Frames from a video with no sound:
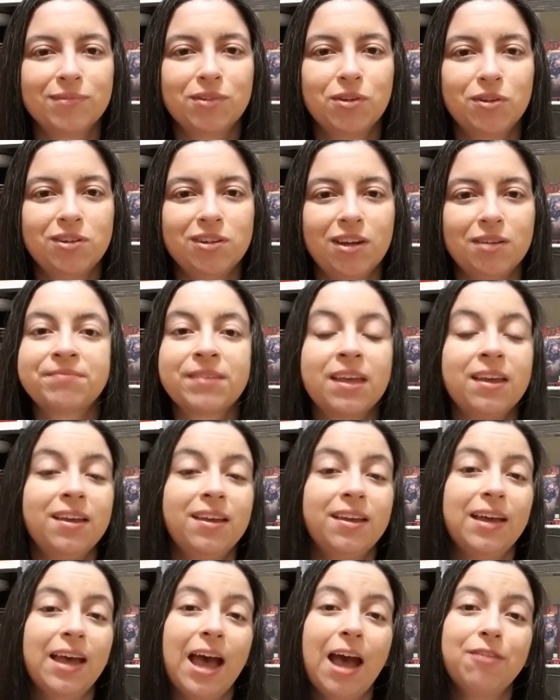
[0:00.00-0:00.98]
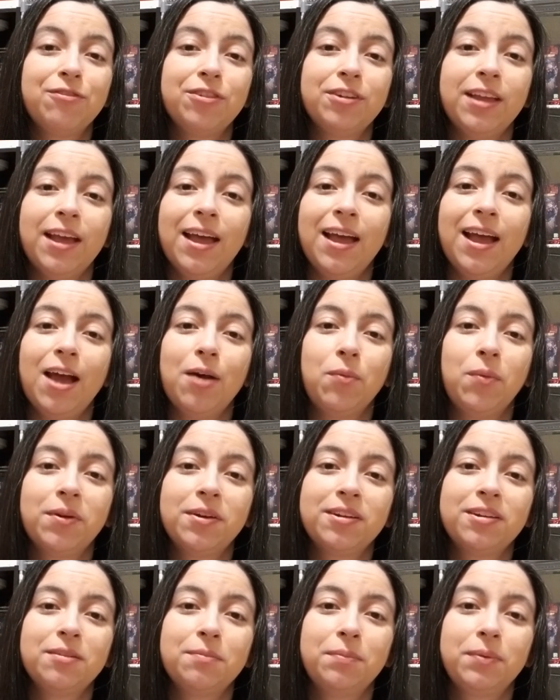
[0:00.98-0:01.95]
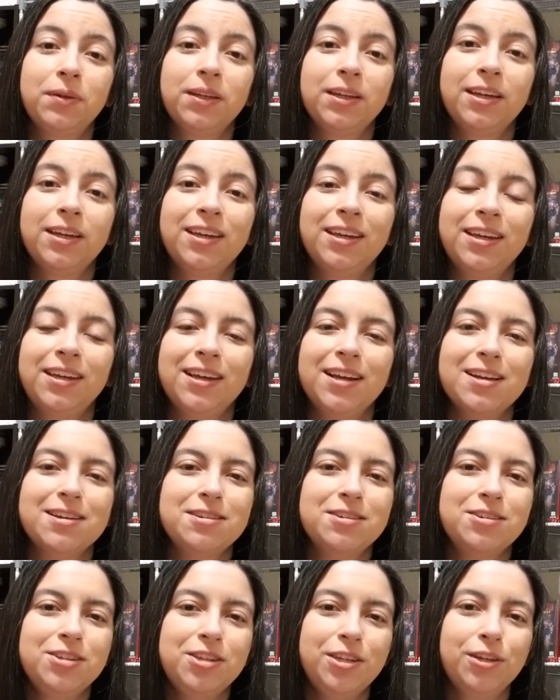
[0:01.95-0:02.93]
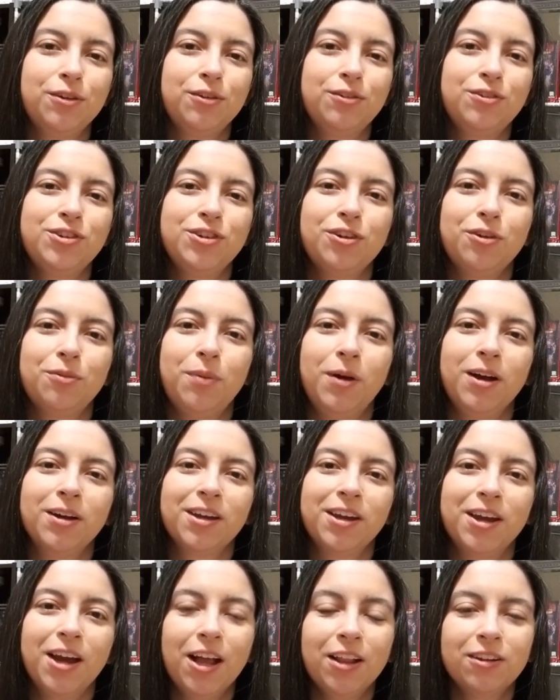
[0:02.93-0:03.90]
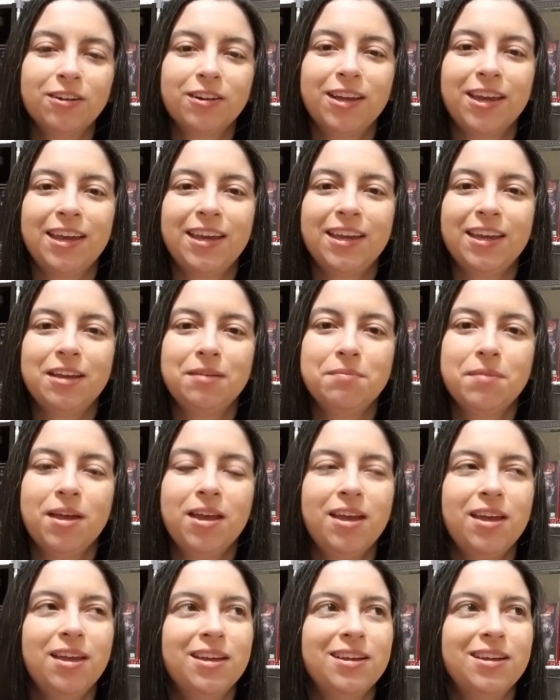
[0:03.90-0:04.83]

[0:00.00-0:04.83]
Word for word: Good time. After that, I wanted to play a Neo Geo Pocket Color game,